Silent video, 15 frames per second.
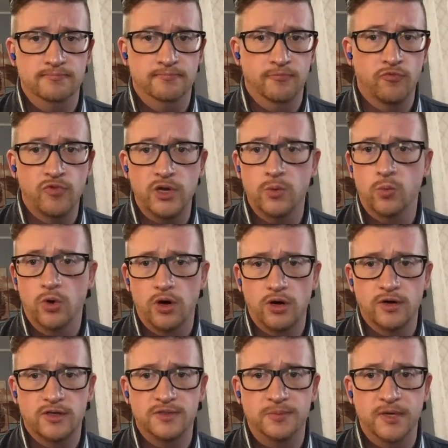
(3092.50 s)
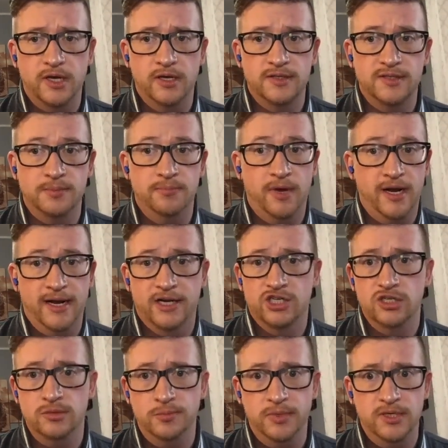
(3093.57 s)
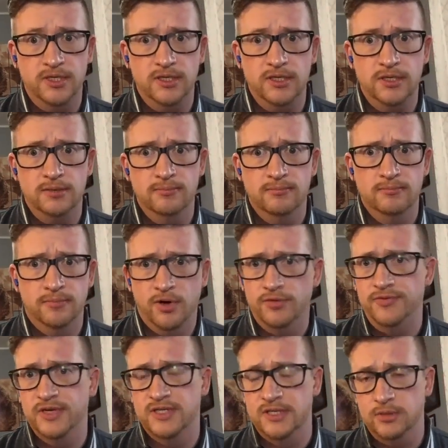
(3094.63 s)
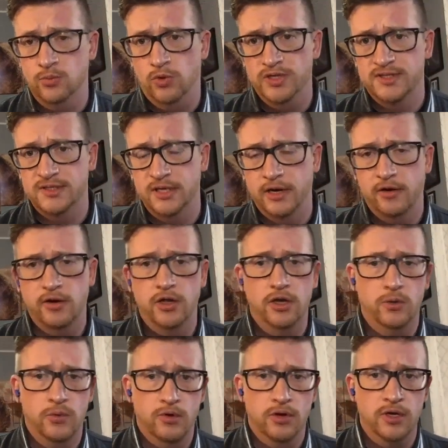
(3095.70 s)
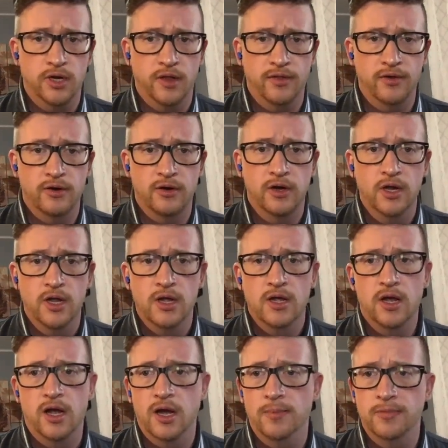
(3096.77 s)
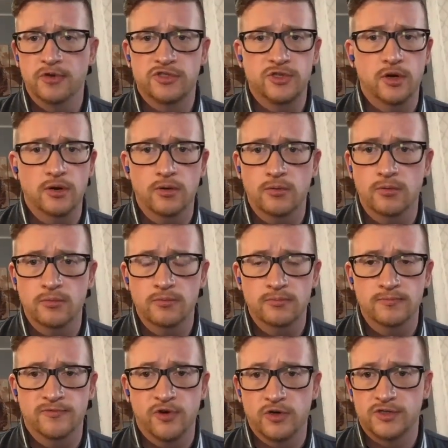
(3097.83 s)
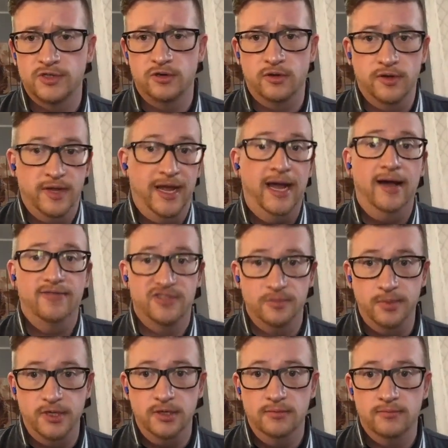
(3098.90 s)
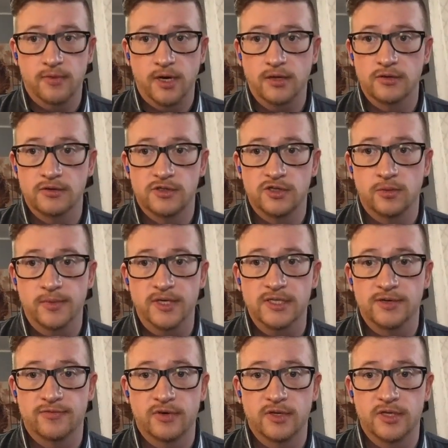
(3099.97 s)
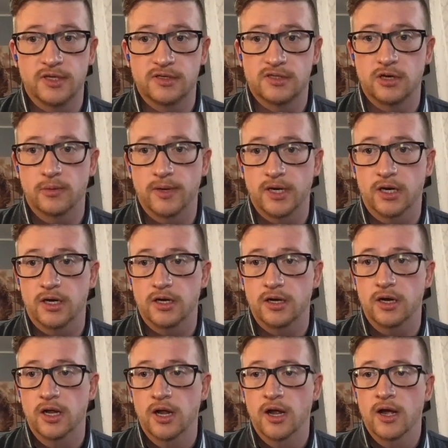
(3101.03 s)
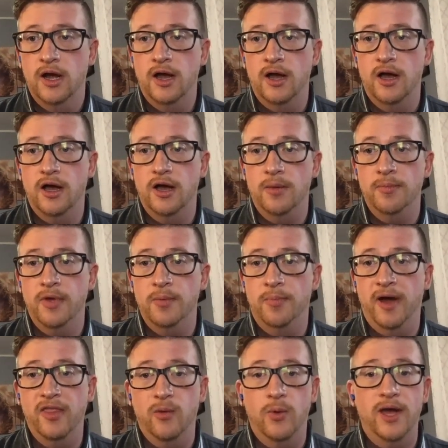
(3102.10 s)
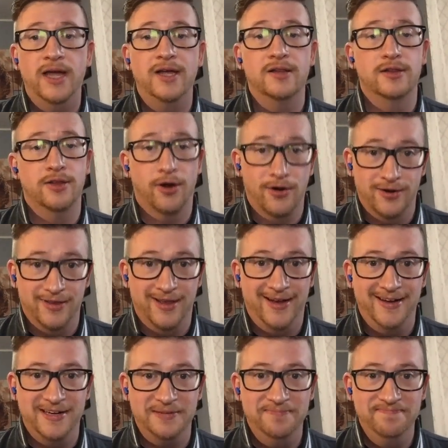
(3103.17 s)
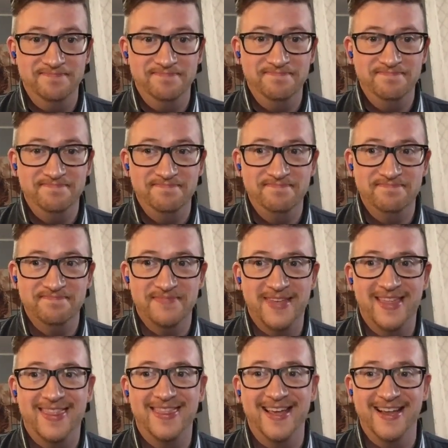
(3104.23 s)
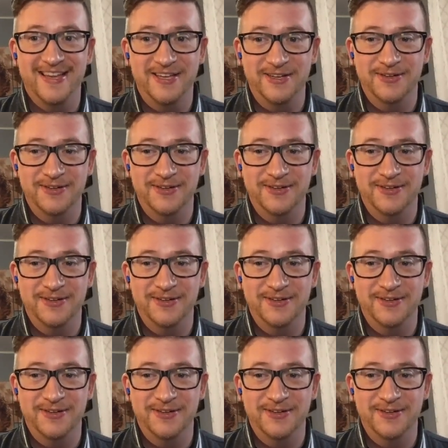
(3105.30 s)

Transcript: reworked because it might actually be perfect in one scenario or another. They're so versatile, and they have to be, right? There's so many different things going on. By the way, Lard Lad. Thank you.